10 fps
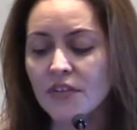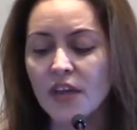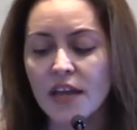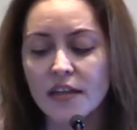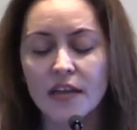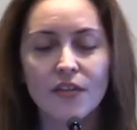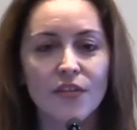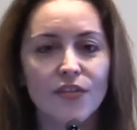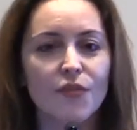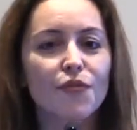then
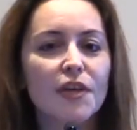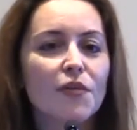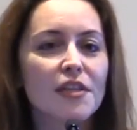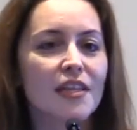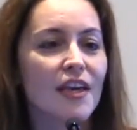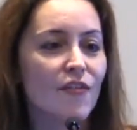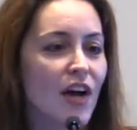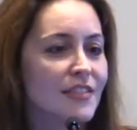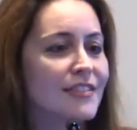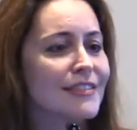the frequency of
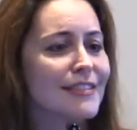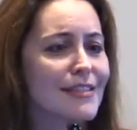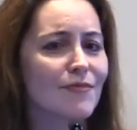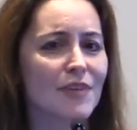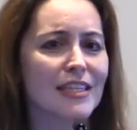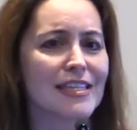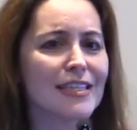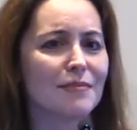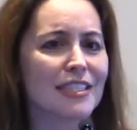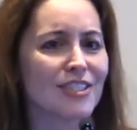autism doesn't really
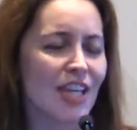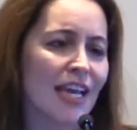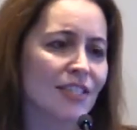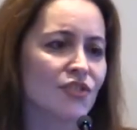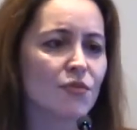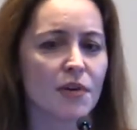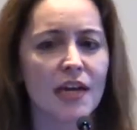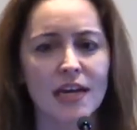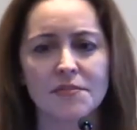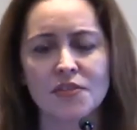seem to change. So
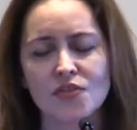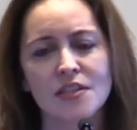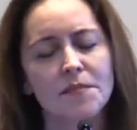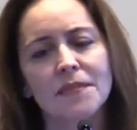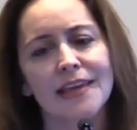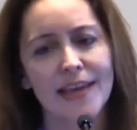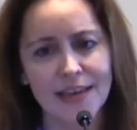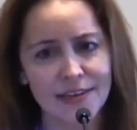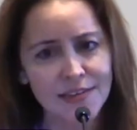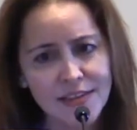perhaps there's
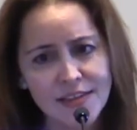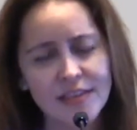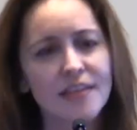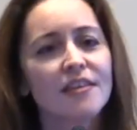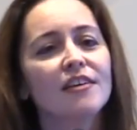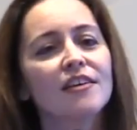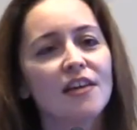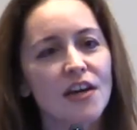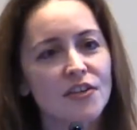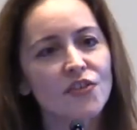something else
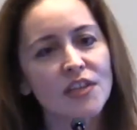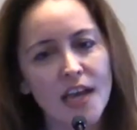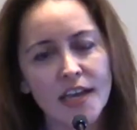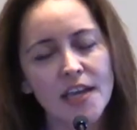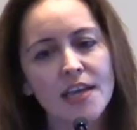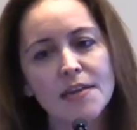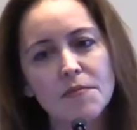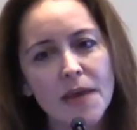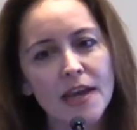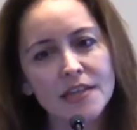underlying and
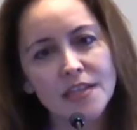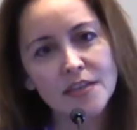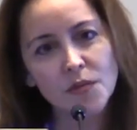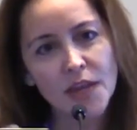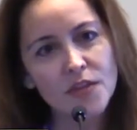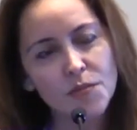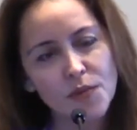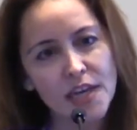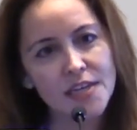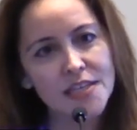impacting the way the
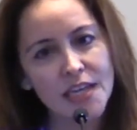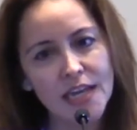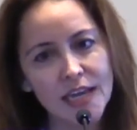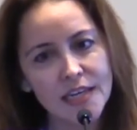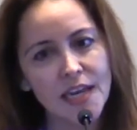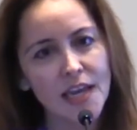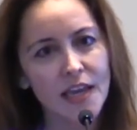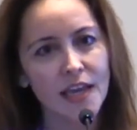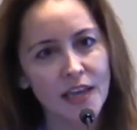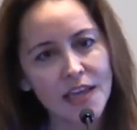brain is
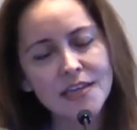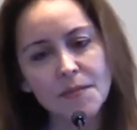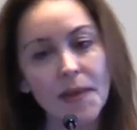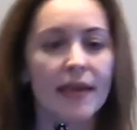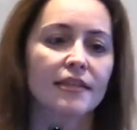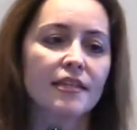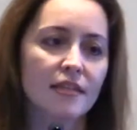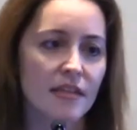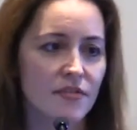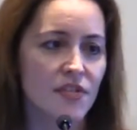connecting
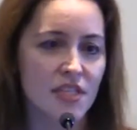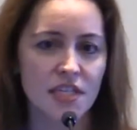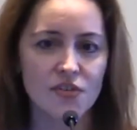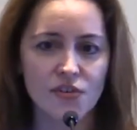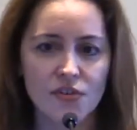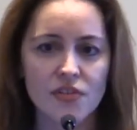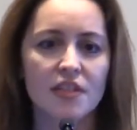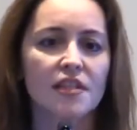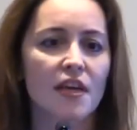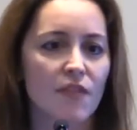independent of the
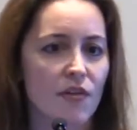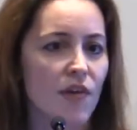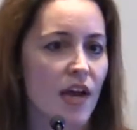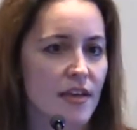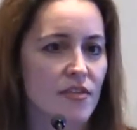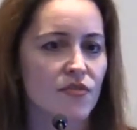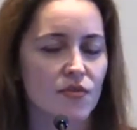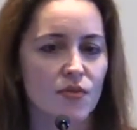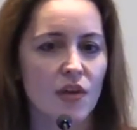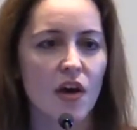seizures that's giving rise
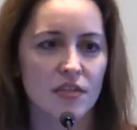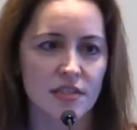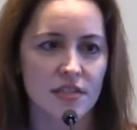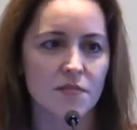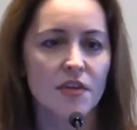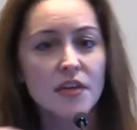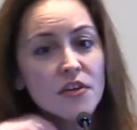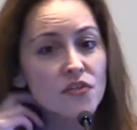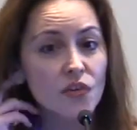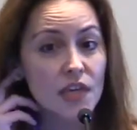to the autism.
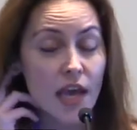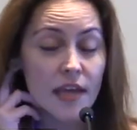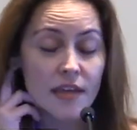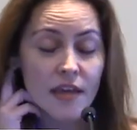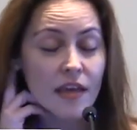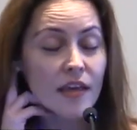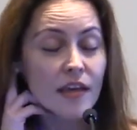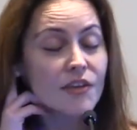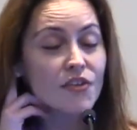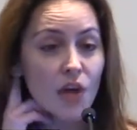So again,
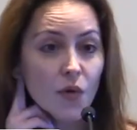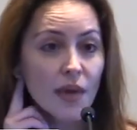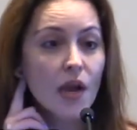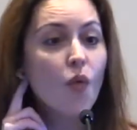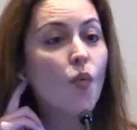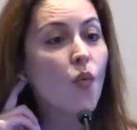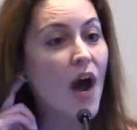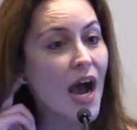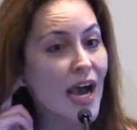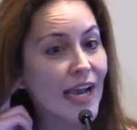knowing
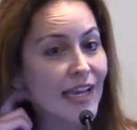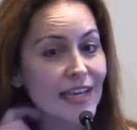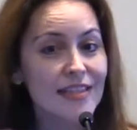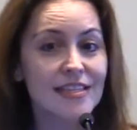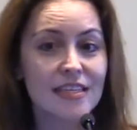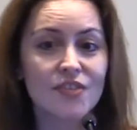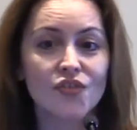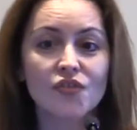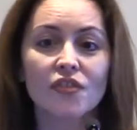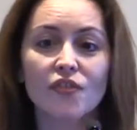why the
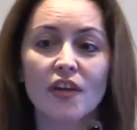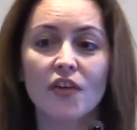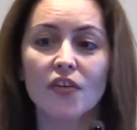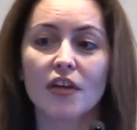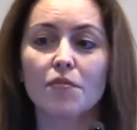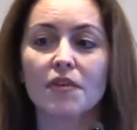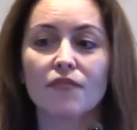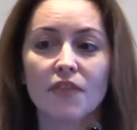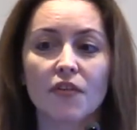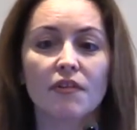seizures are there can
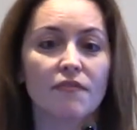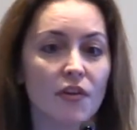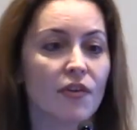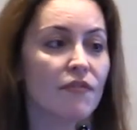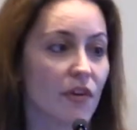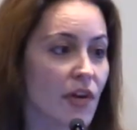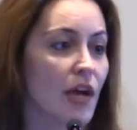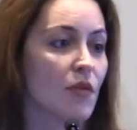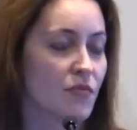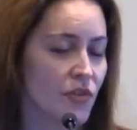be very, very, very
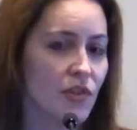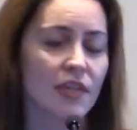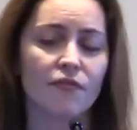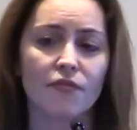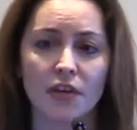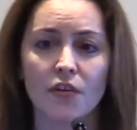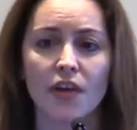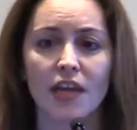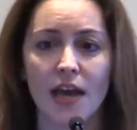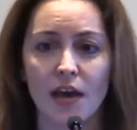helpful in
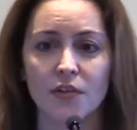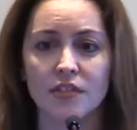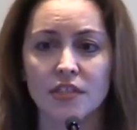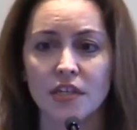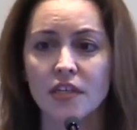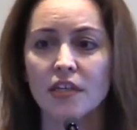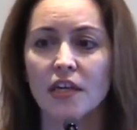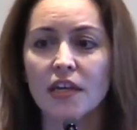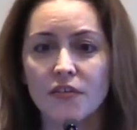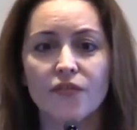figuring out
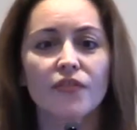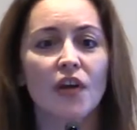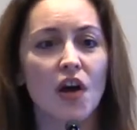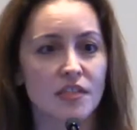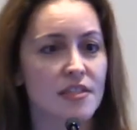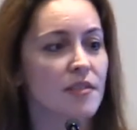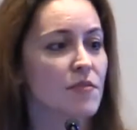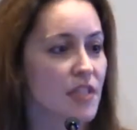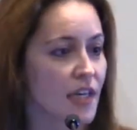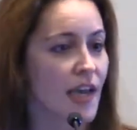if the
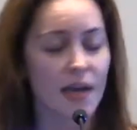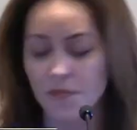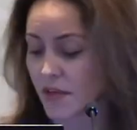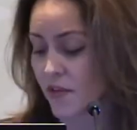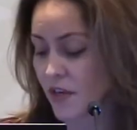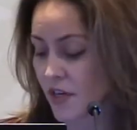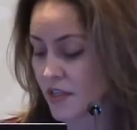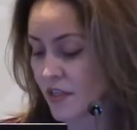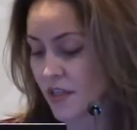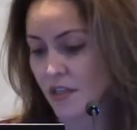autism is going to happen or
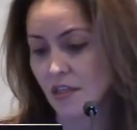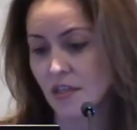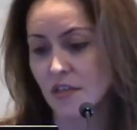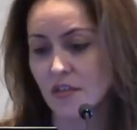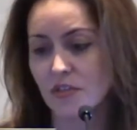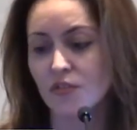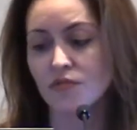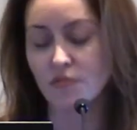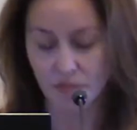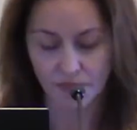not. So
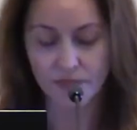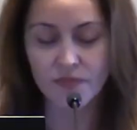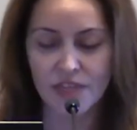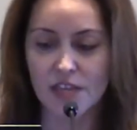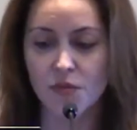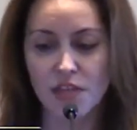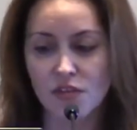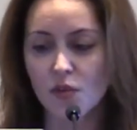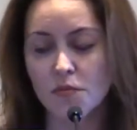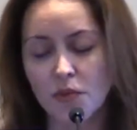that's why
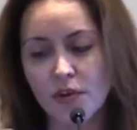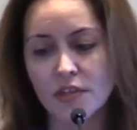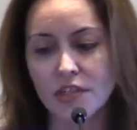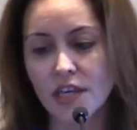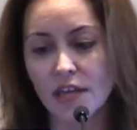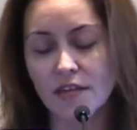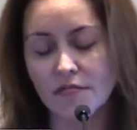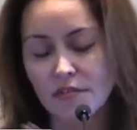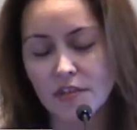it's so important to get